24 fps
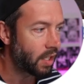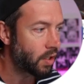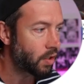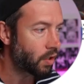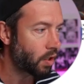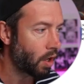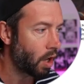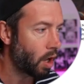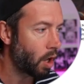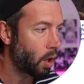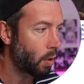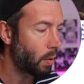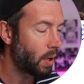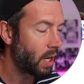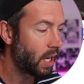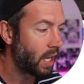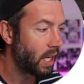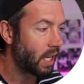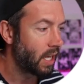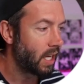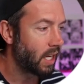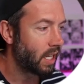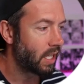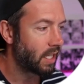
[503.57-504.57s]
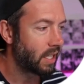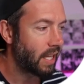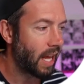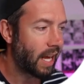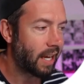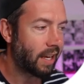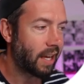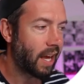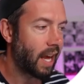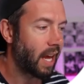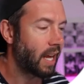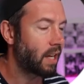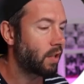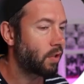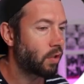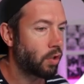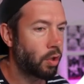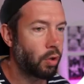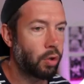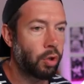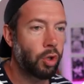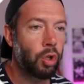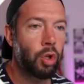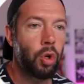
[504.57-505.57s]
So in that
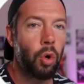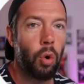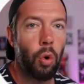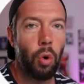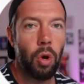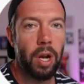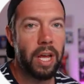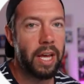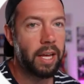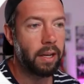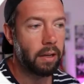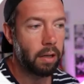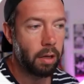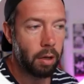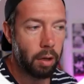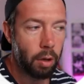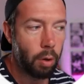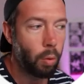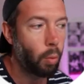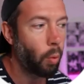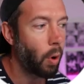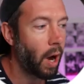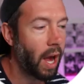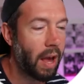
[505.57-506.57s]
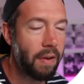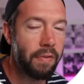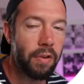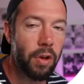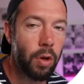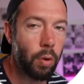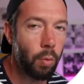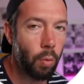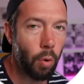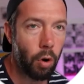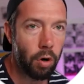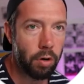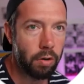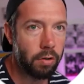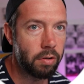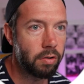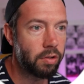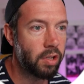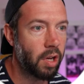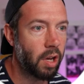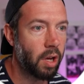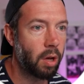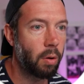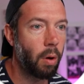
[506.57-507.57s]
case, you can call it whatever you
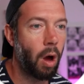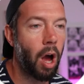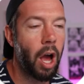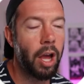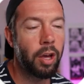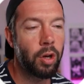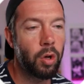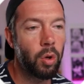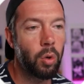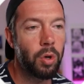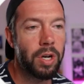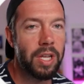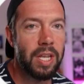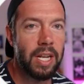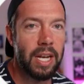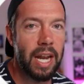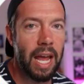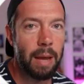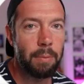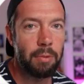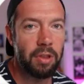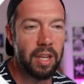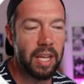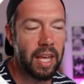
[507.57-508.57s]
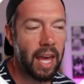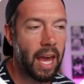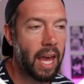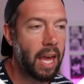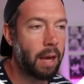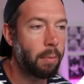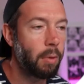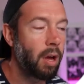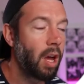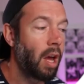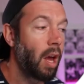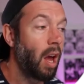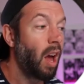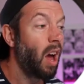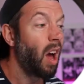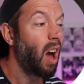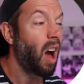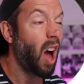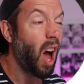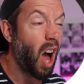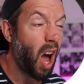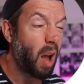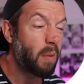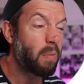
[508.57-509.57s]
want. So I called it the name of the game.
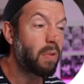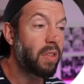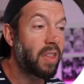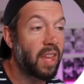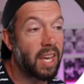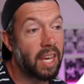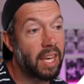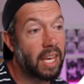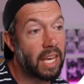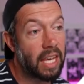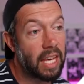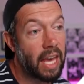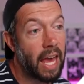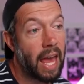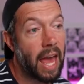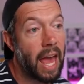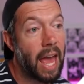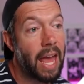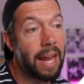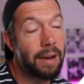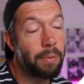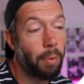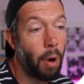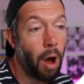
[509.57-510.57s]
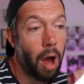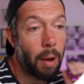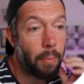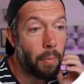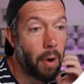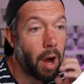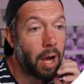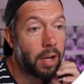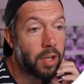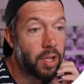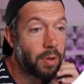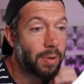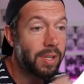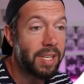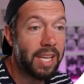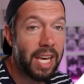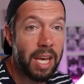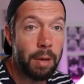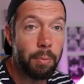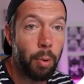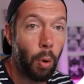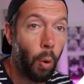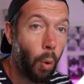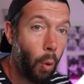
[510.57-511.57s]
I'm thinking ahead. What I might do is
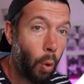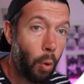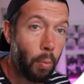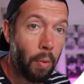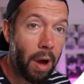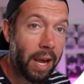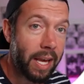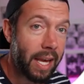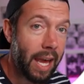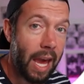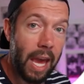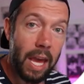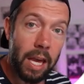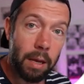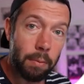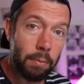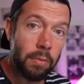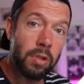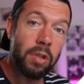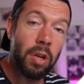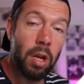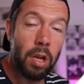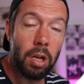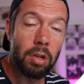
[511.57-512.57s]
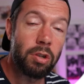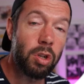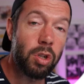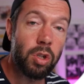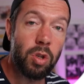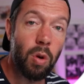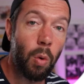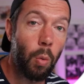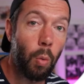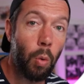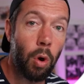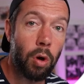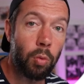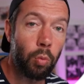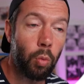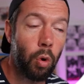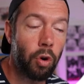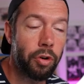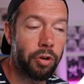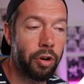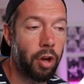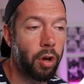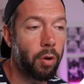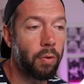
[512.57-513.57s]
keep all my games just on
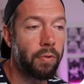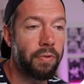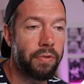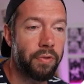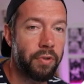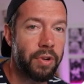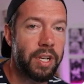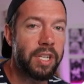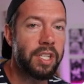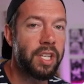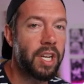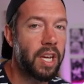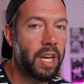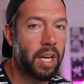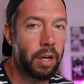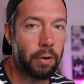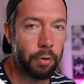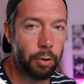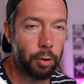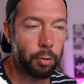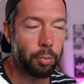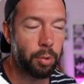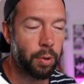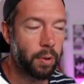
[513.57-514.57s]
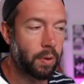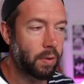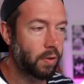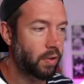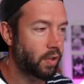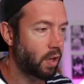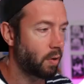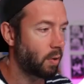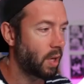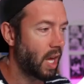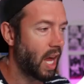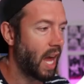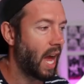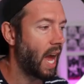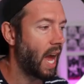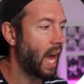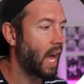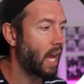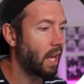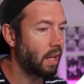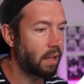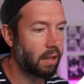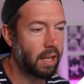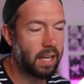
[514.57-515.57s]
one OneNote for each year group. So year
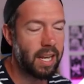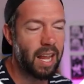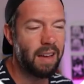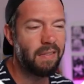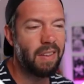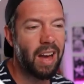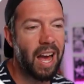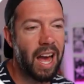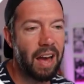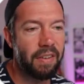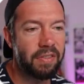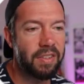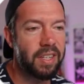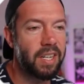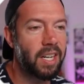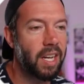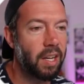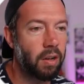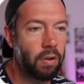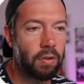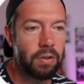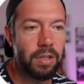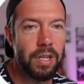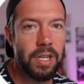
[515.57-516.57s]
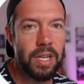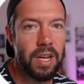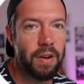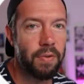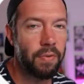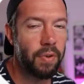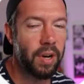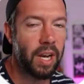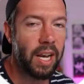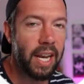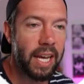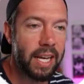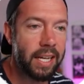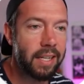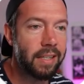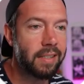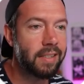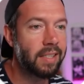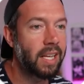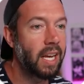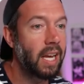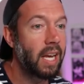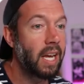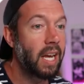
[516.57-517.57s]
8, they never have to click onto different
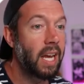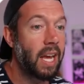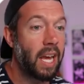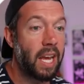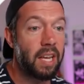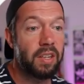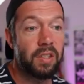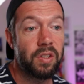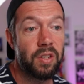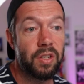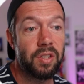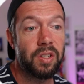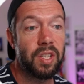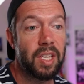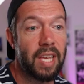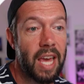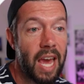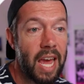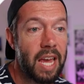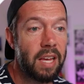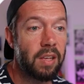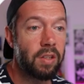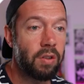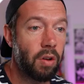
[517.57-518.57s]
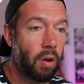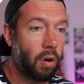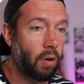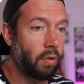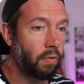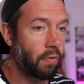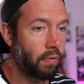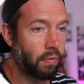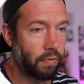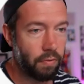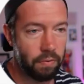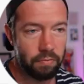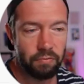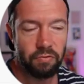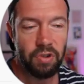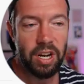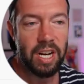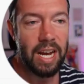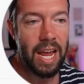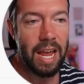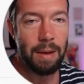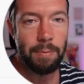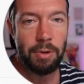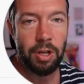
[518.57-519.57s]
links. It's just a case of
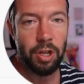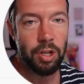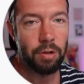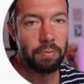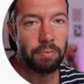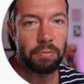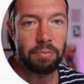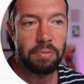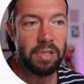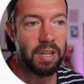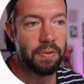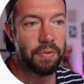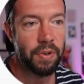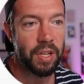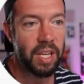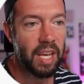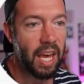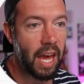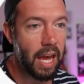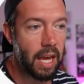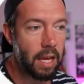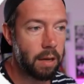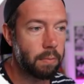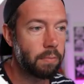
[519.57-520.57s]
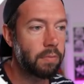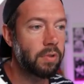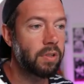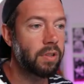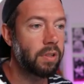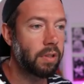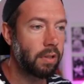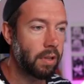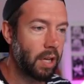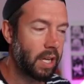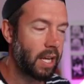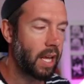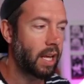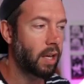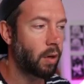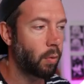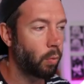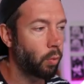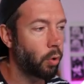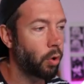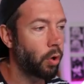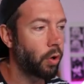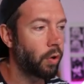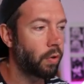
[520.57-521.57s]
renaming them different games and they
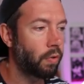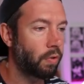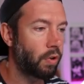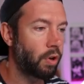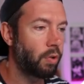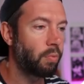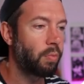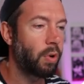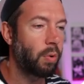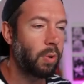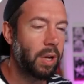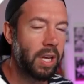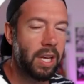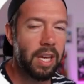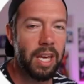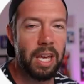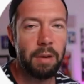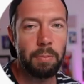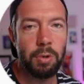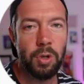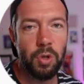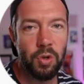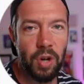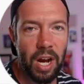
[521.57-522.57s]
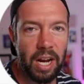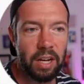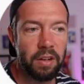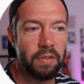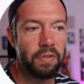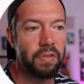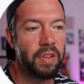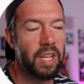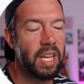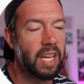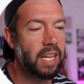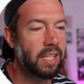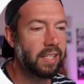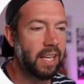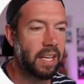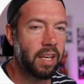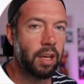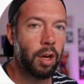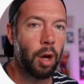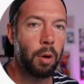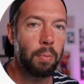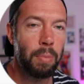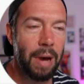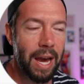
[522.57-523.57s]
can work through. But we can keep a track of things, they
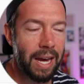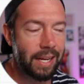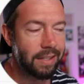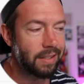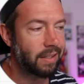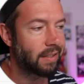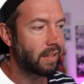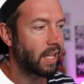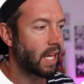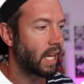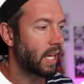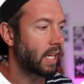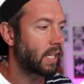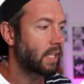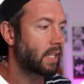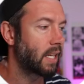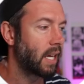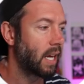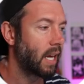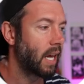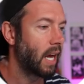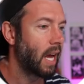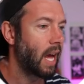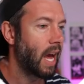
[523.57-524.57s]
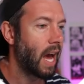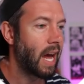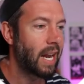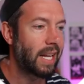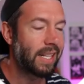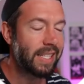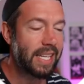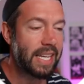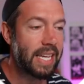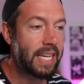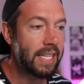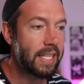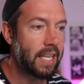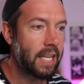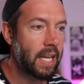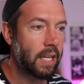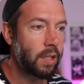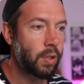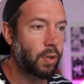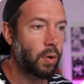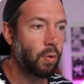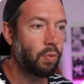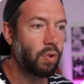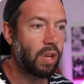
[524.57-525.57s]
can go back to things, and it's easy
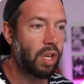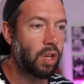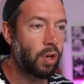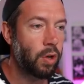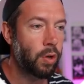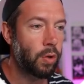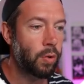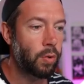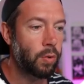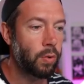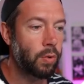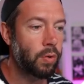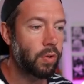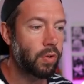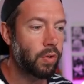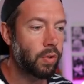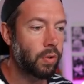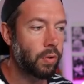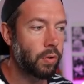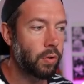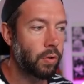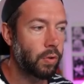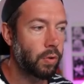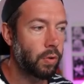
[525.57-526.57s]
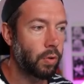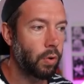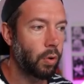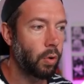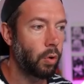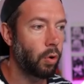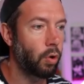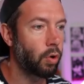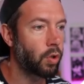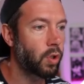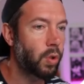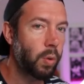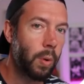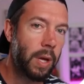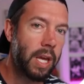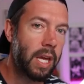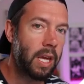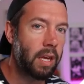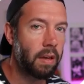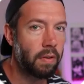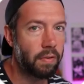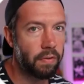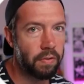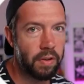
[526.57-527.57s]
then to reuse or
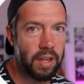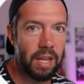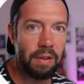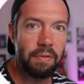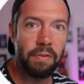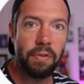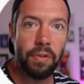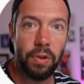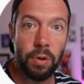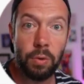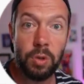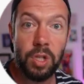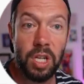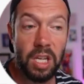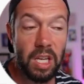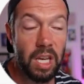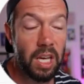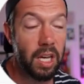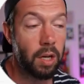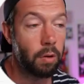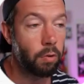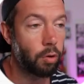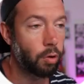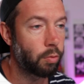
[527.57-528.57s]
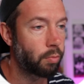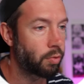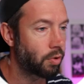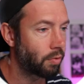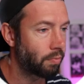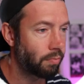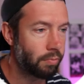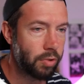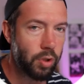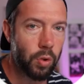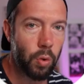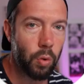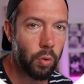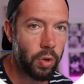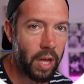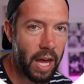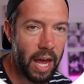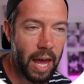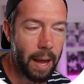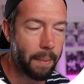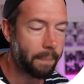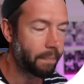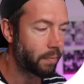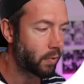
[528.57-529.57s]
tweak for them future year groups. It's all
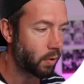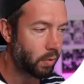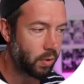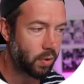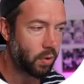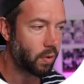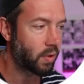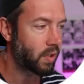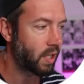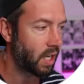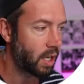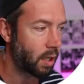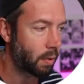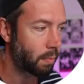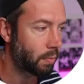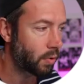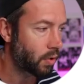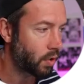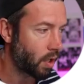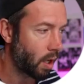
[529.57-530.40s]
there, so it's not set up.